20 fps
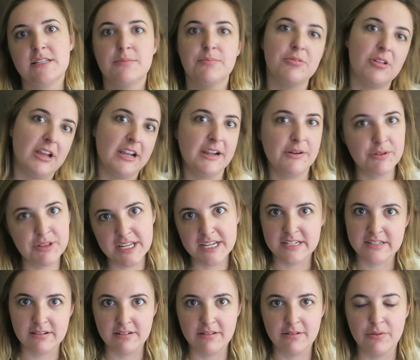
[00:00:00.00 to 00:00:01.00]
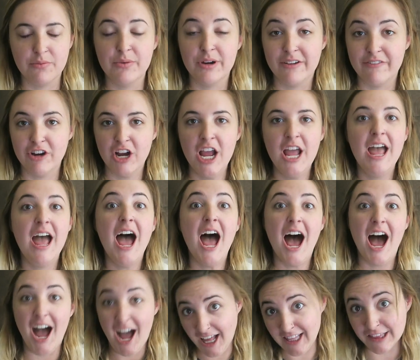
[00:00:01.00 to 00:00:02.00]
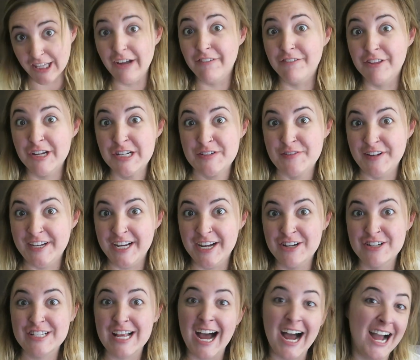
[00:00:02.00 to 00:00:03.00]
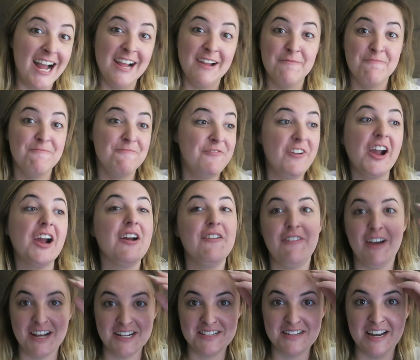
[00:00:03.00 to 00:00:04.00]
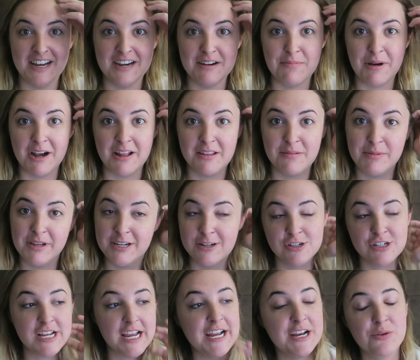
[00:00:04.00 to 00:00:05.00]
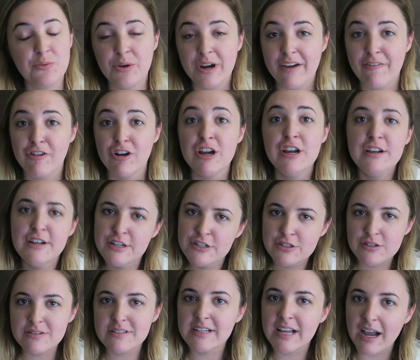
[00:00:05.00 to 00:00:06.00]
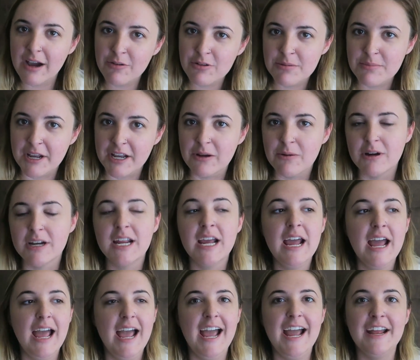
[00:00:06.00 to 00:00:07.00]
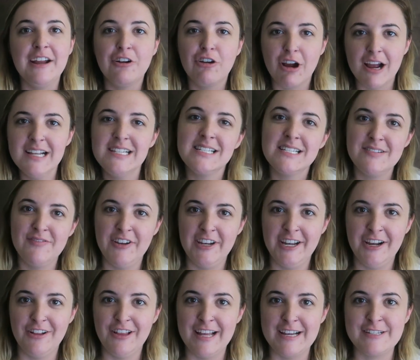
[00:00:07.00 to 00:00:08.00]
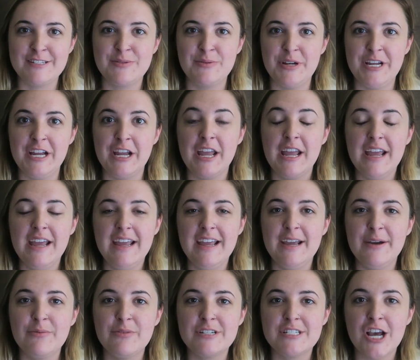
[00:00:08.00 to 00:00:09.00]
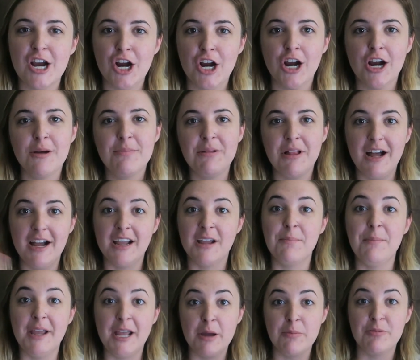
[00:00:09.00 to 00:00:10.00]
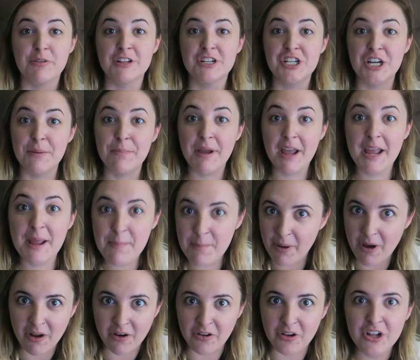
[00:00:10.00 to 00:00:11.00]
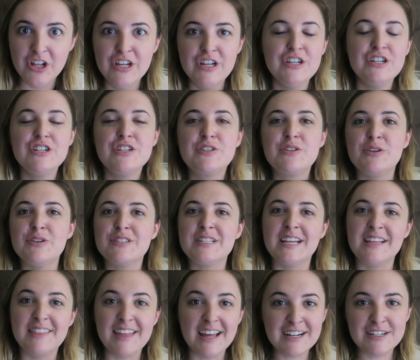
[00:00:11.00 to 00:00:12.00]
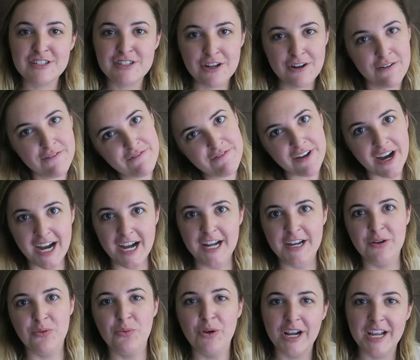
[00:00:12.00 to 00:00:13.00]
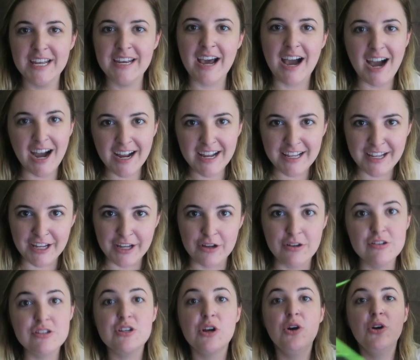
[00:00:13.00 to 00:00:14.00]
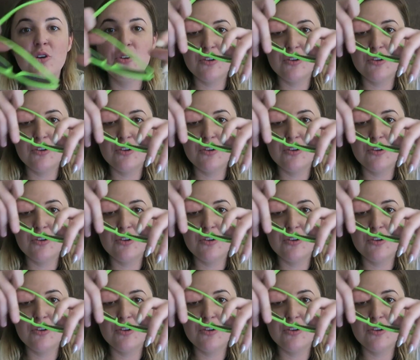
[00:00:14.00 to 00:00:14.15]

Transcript: applying it with this, whatever. I love those videos. I am very fascinated by them, entertained, whatever. So I was like, I want to make one. And Grace's video last week, it was her applying makeup with a champagne bottle. So I was like, that's so fun. What can I use?